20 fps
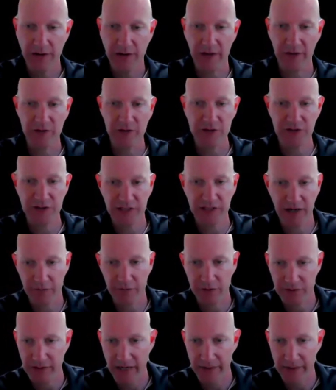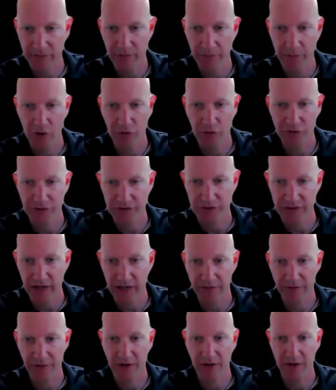Now, there's several types of motions
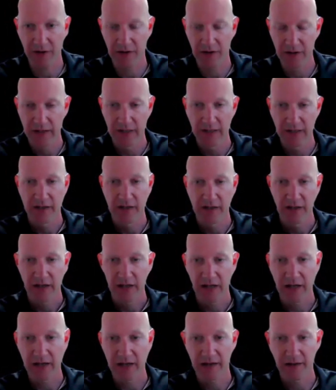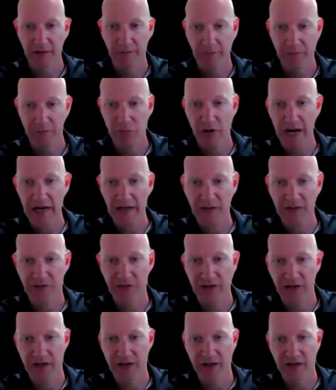out there.
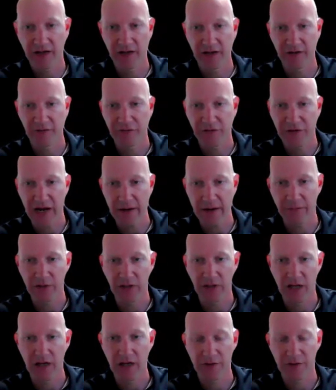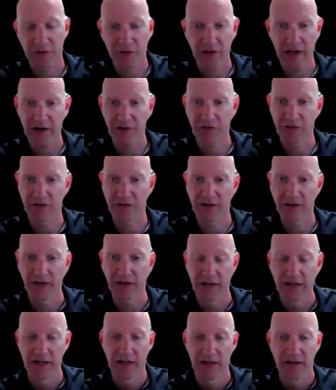Practicing in family law, there's actually
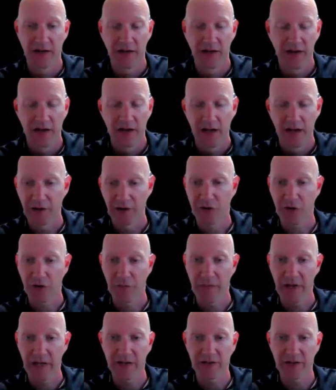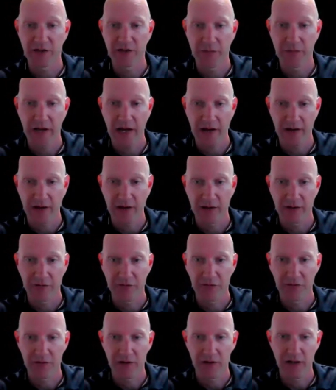a tremendous amount of
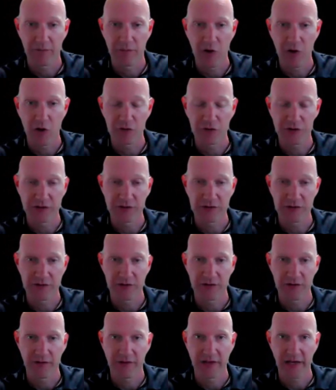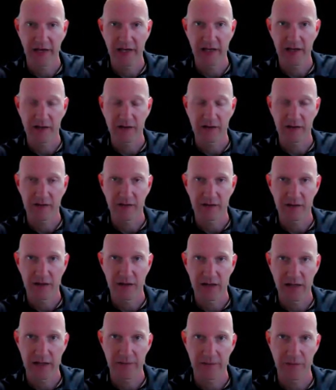motions that
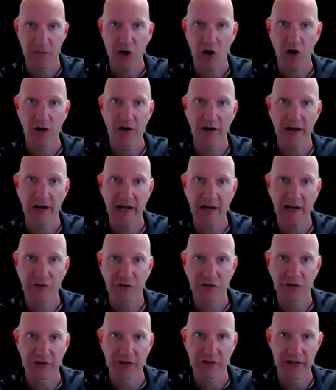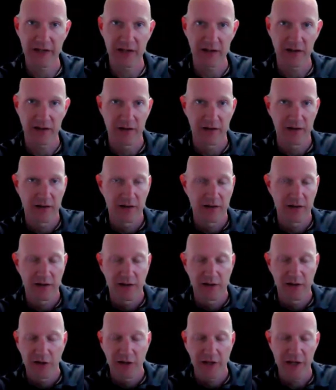aren't actually
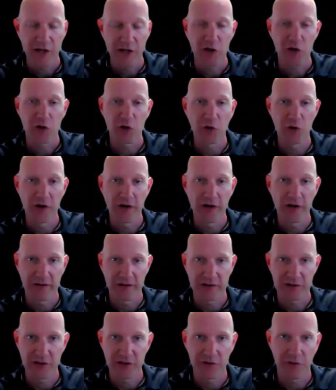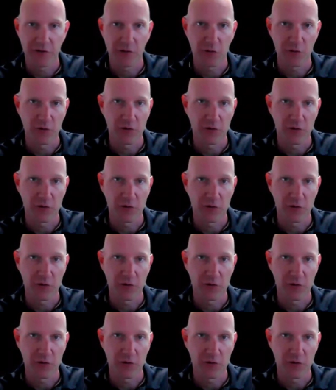included in the civil